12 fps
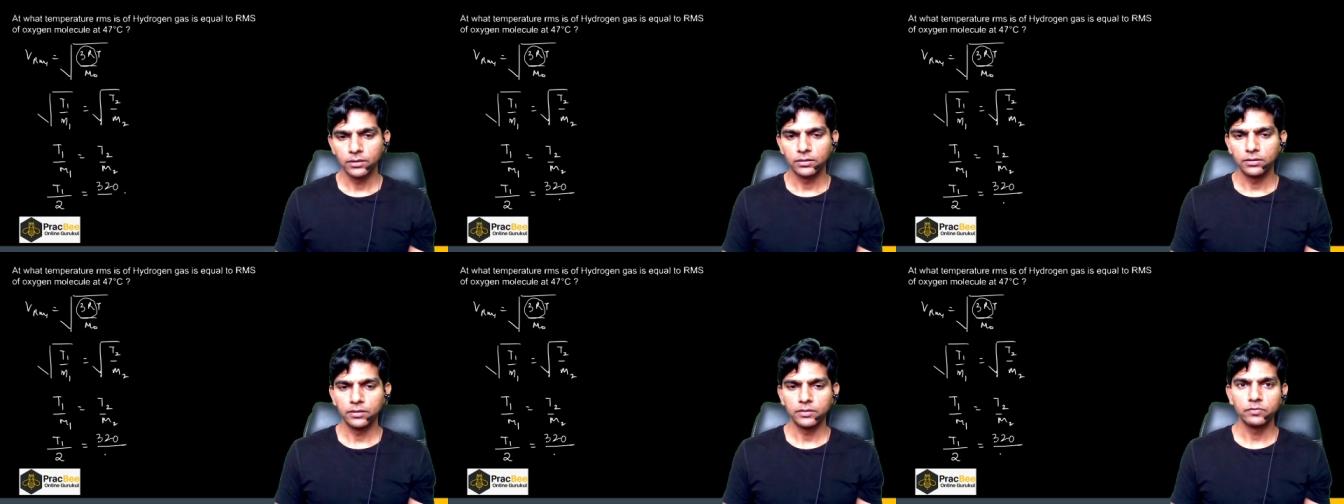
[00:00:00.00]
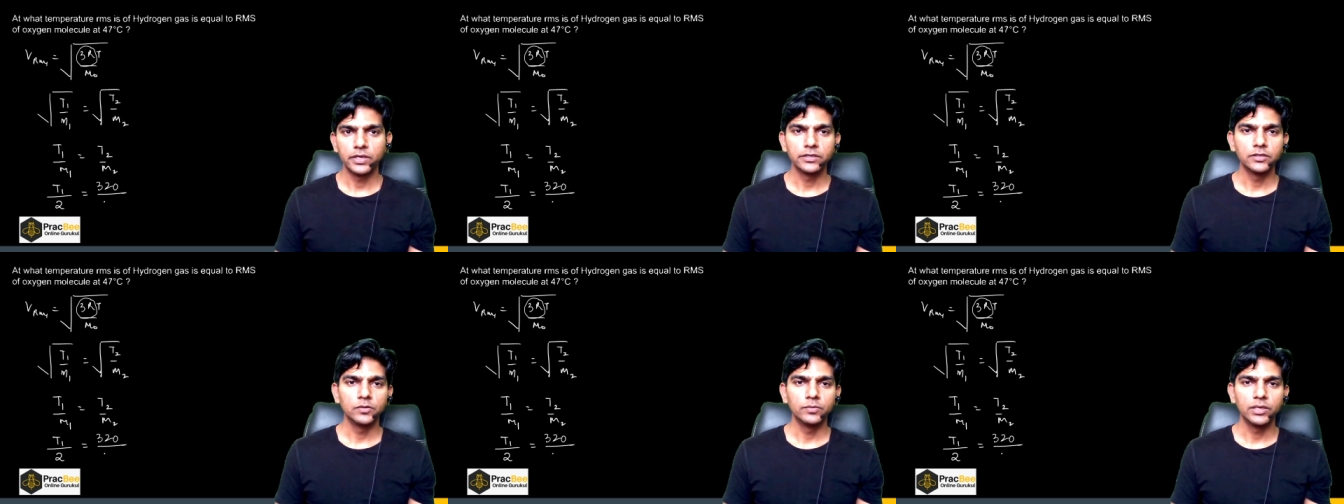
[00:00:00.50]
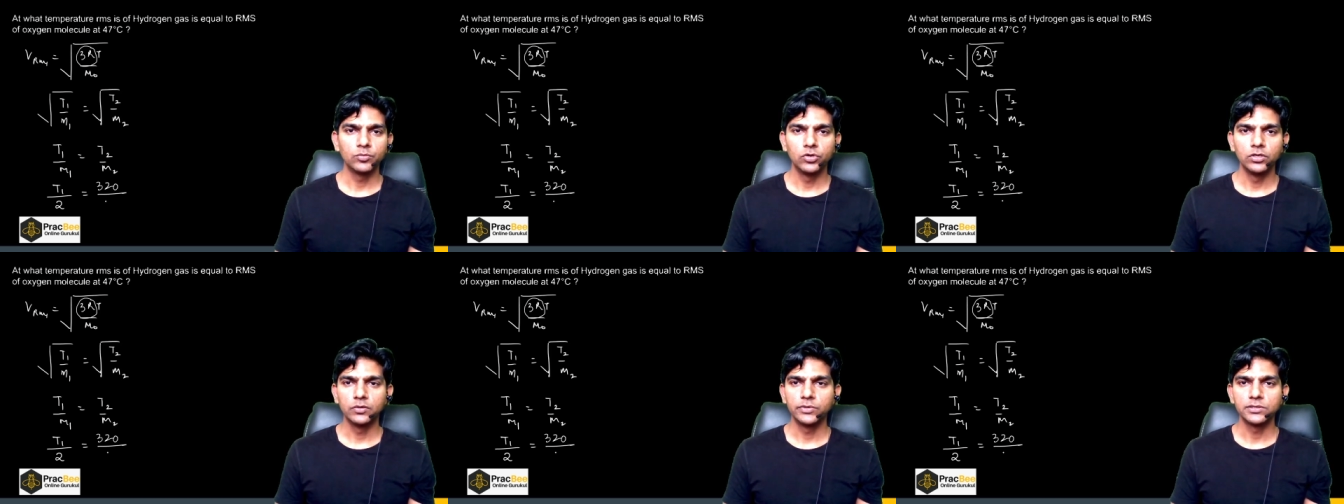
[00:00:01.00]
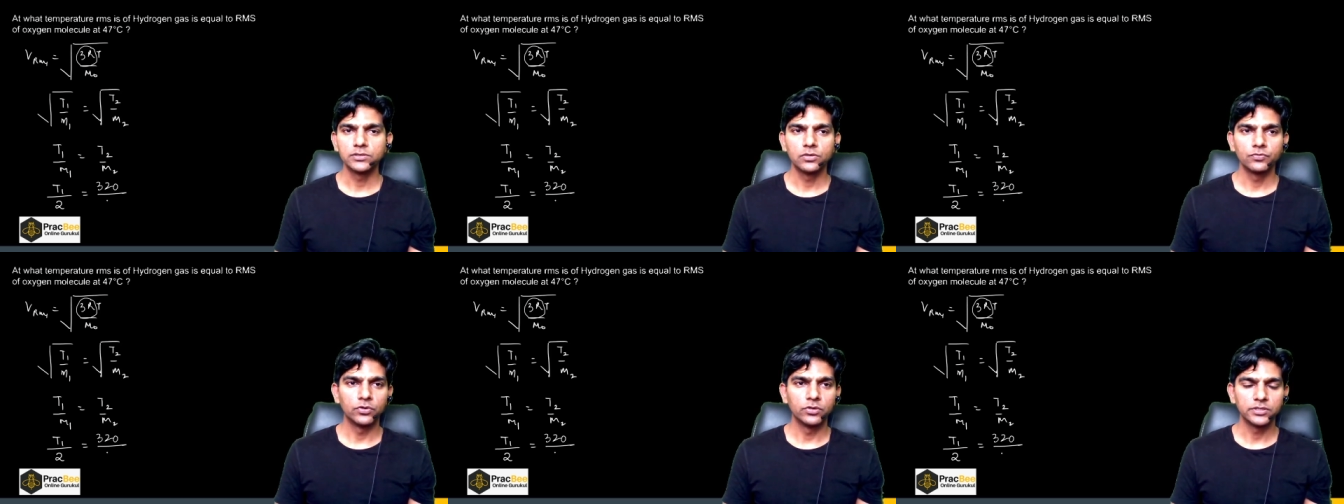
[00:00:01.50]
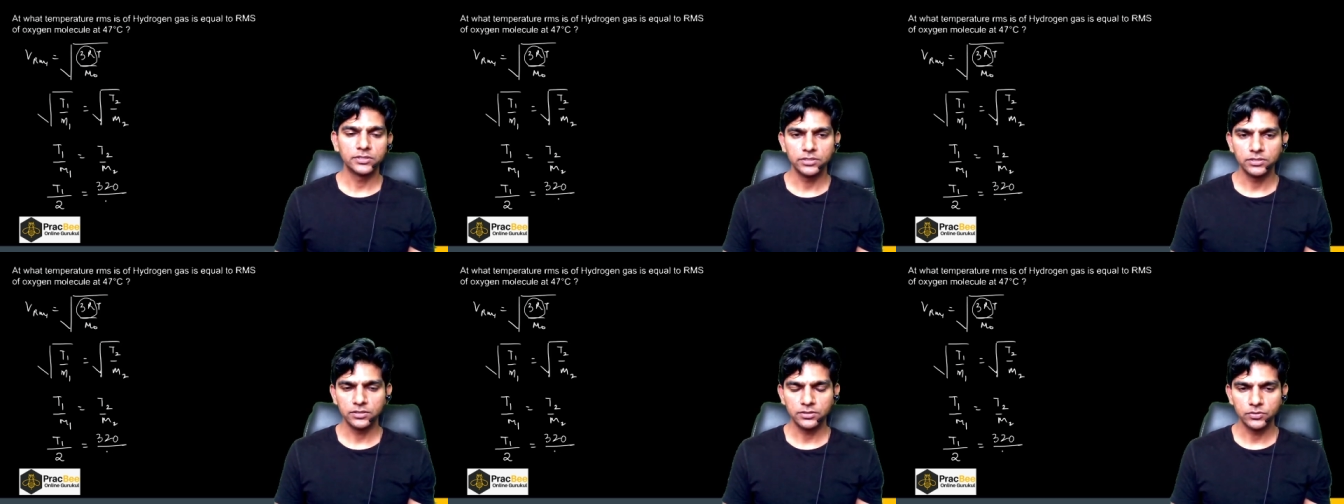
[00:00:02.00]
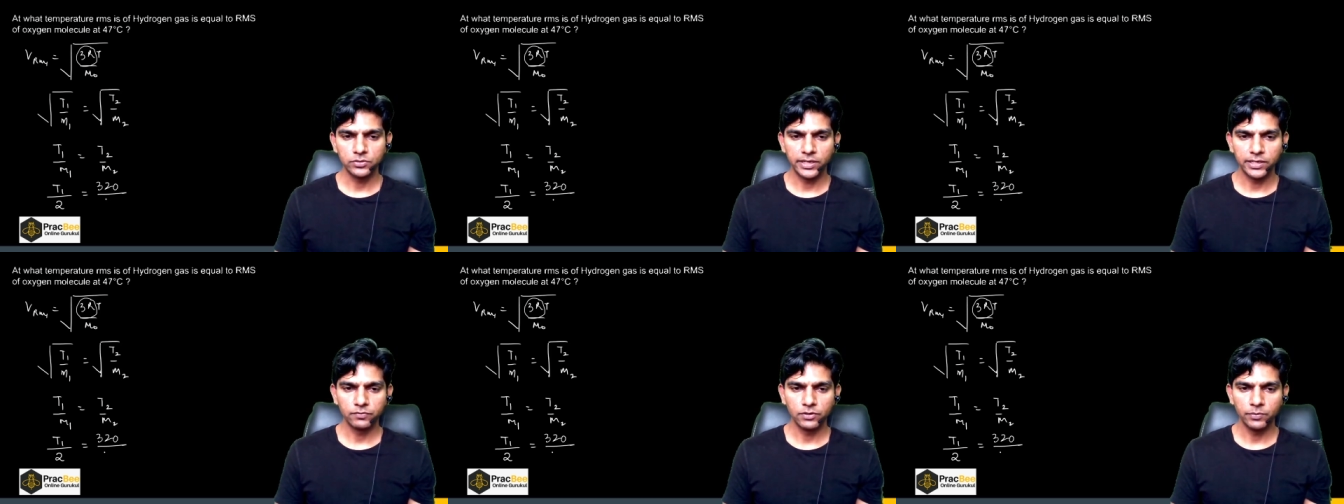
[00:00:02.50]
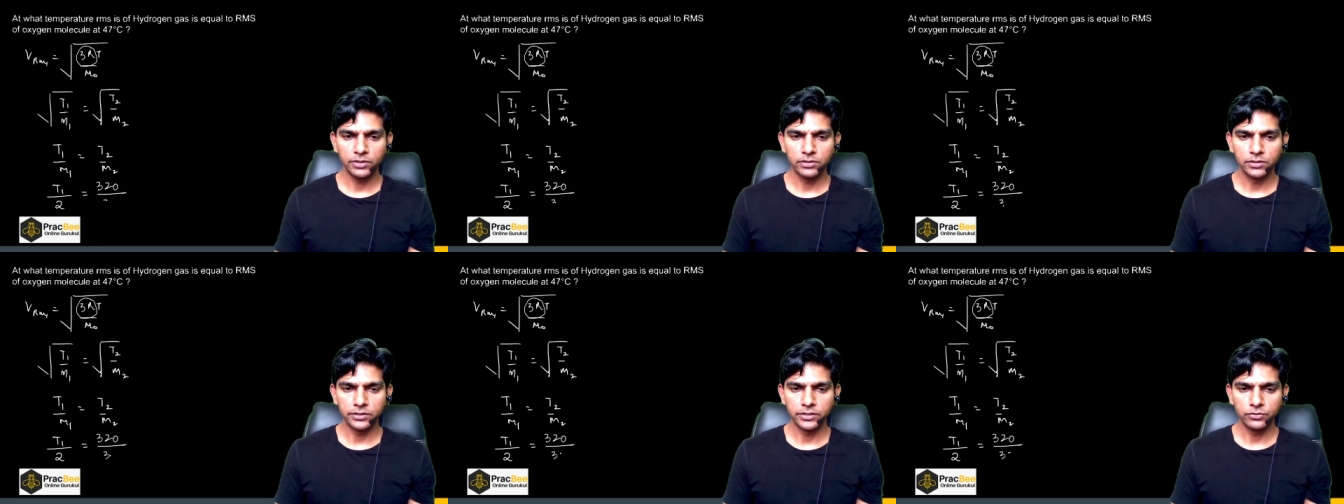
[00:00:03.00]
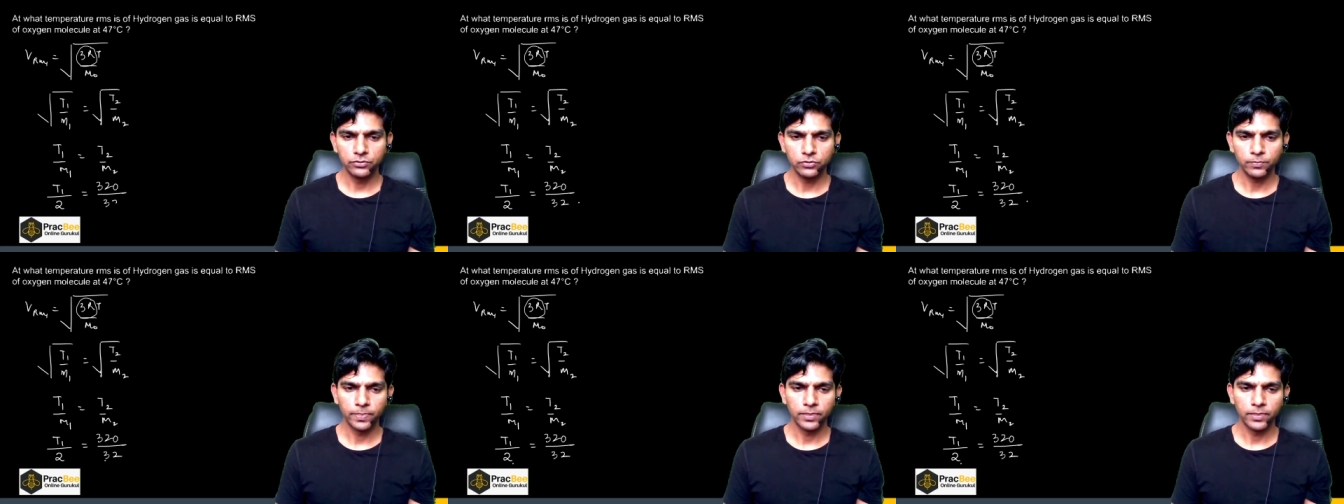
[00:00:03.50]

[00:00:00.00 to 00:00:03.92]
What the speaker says: divided by molar mass of oxygen, so that will be 32.